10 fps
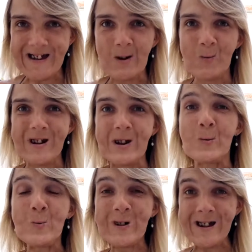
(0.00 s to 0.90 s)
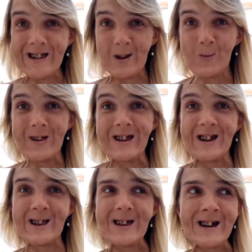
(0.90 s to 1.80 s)
And what I wanted was
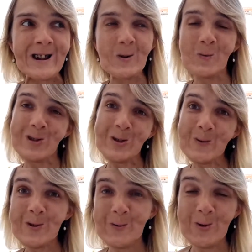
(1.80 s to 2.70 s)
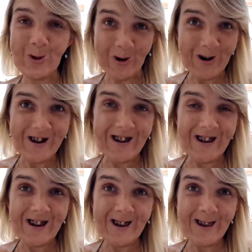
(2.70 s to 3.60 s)
exactly what those
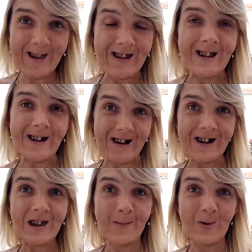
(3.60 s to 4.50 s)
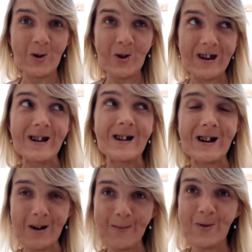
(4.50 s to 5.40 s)
authorities that I am looking
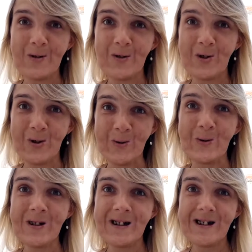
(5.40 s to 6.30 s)
up to